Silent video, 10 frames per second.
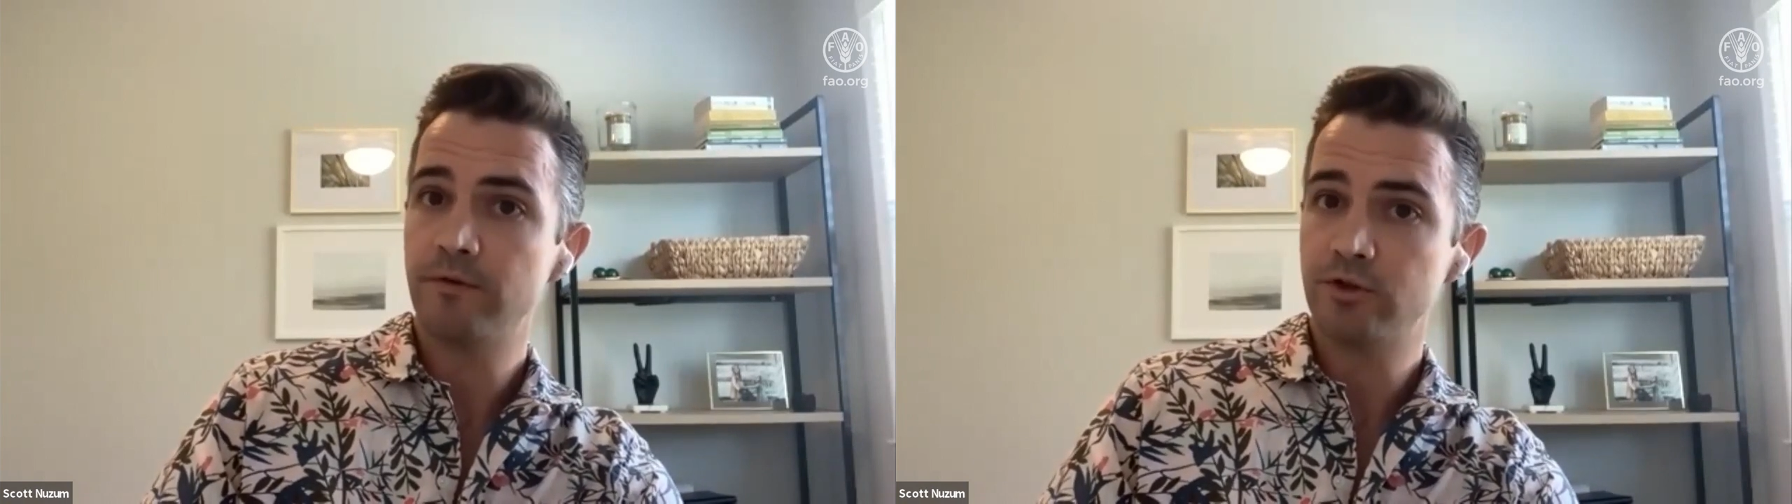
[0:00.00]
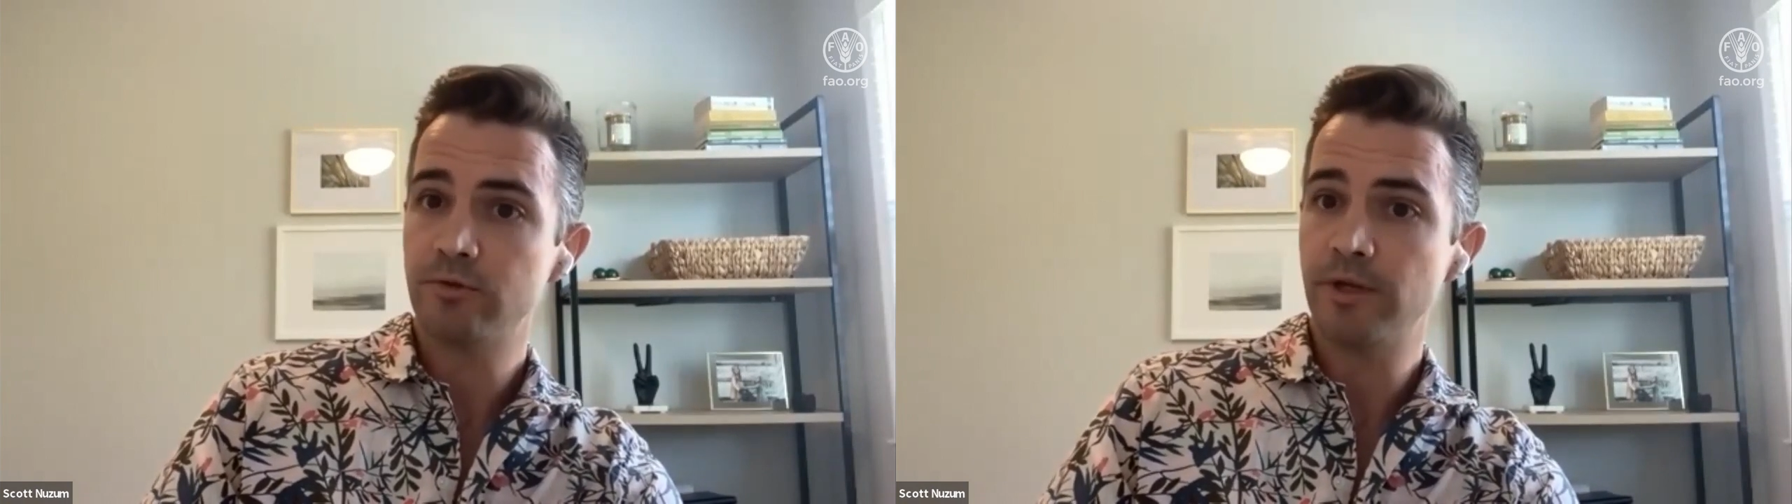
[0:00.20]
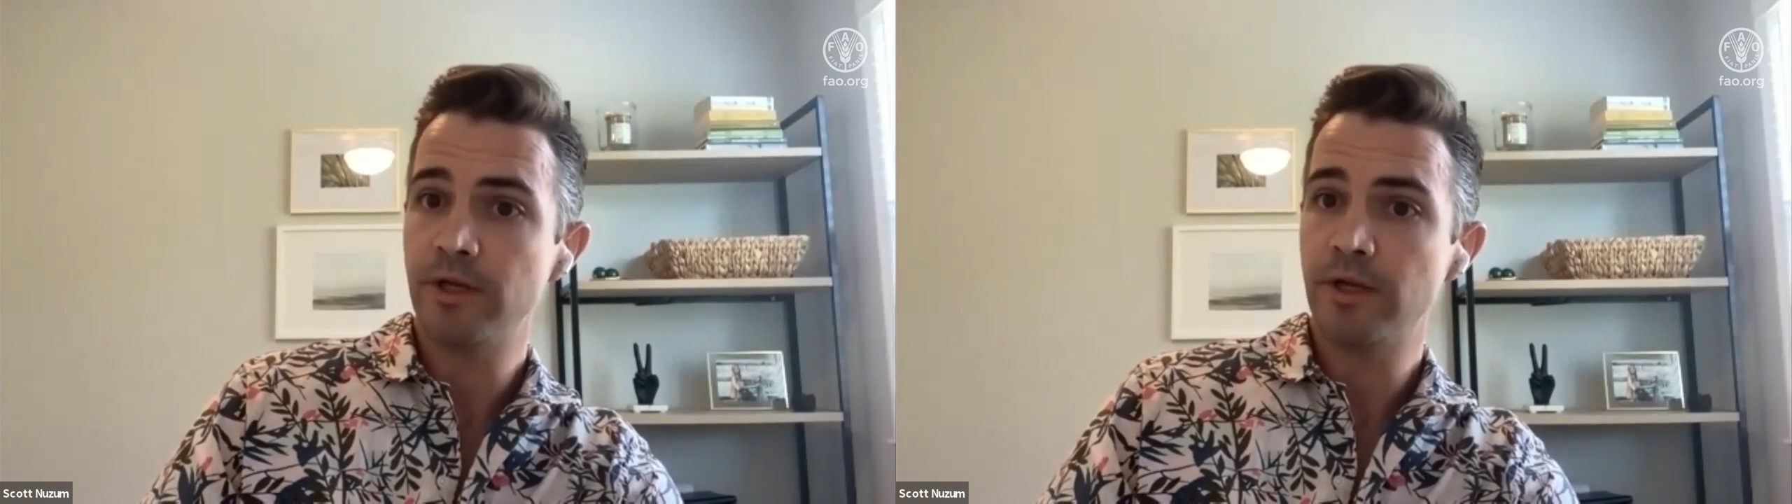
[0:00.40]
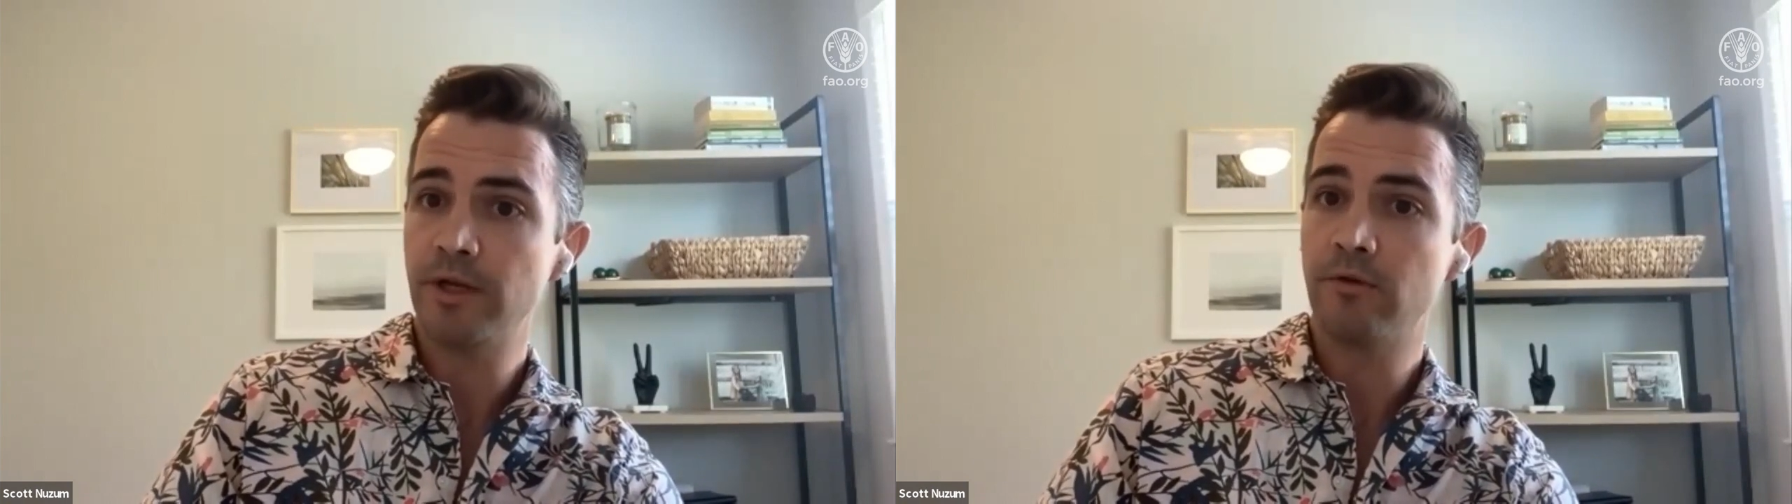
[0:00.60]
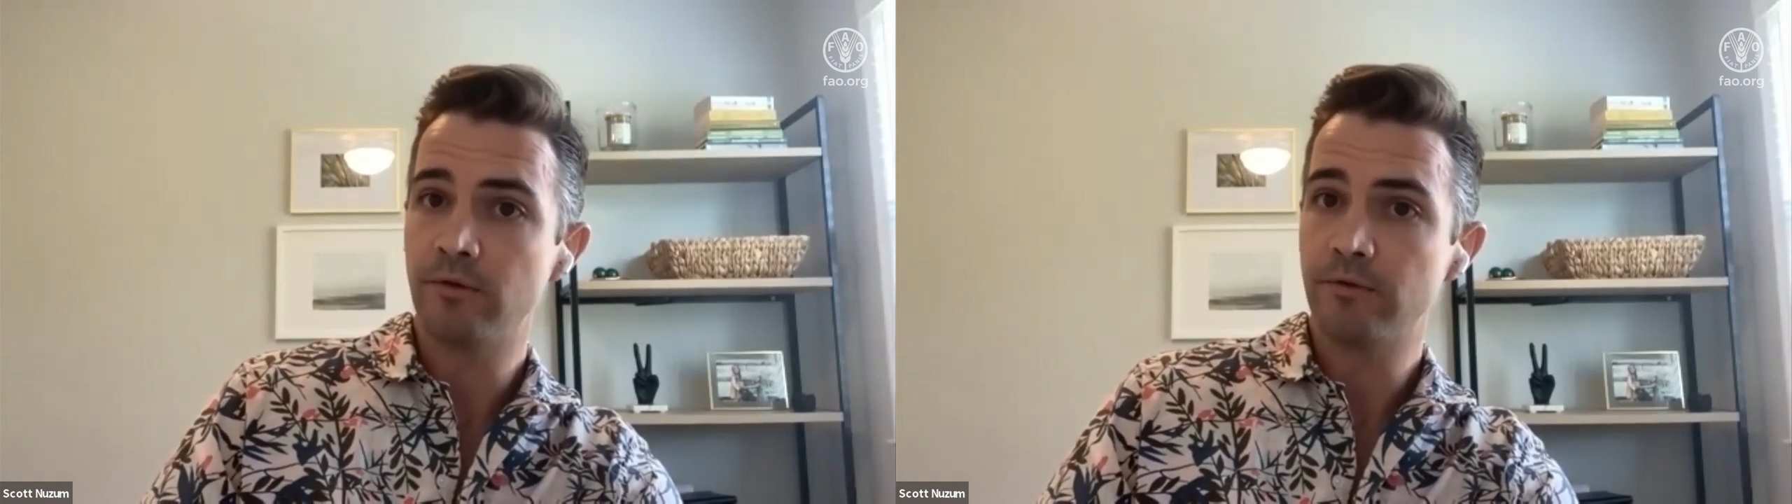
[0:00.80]
fishermen and
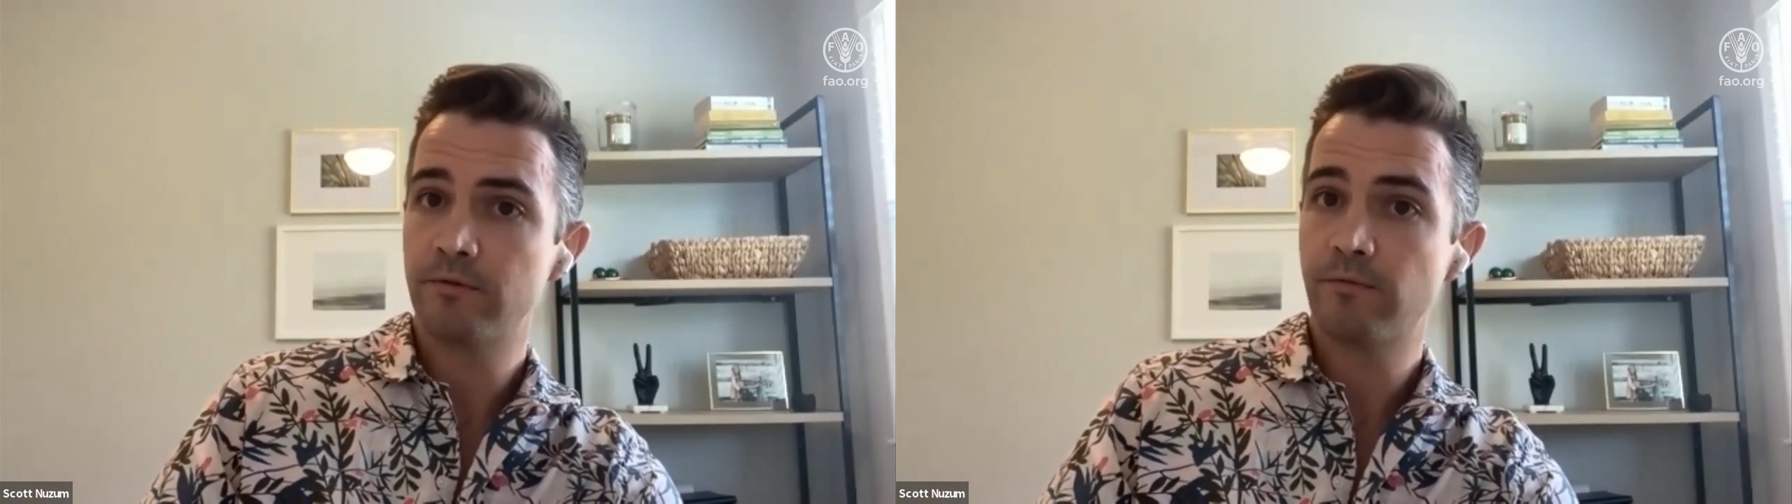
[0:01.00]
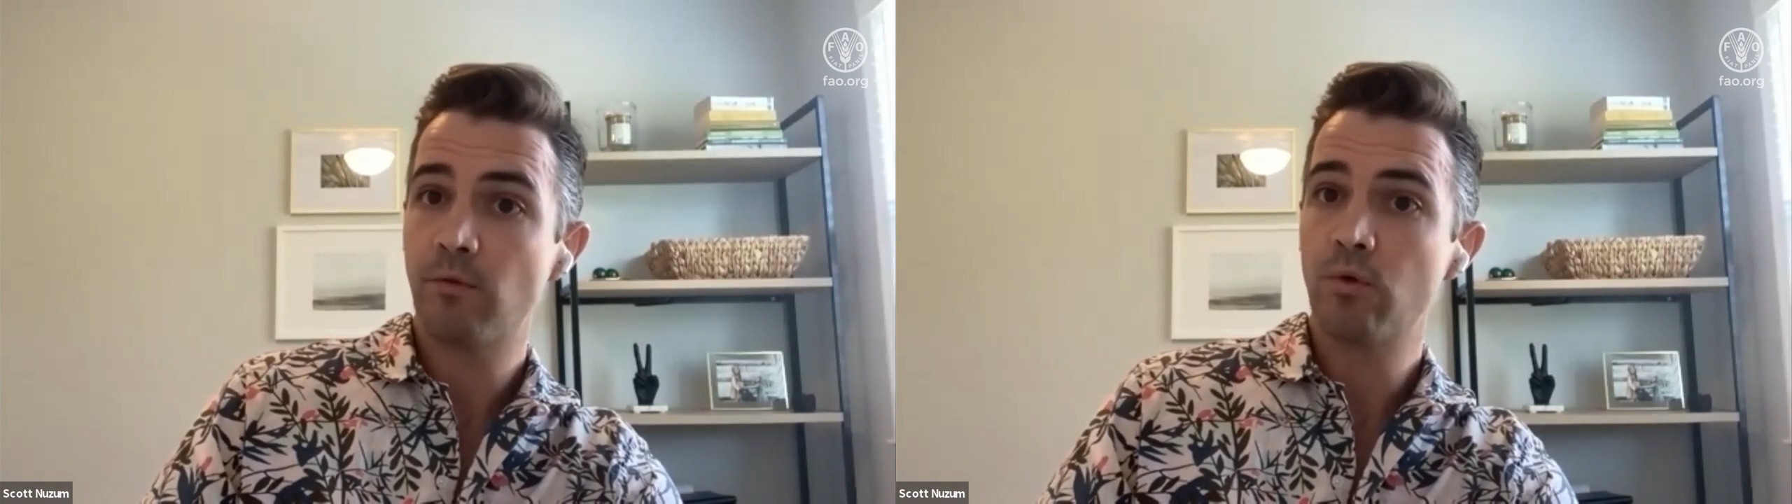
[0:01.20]
others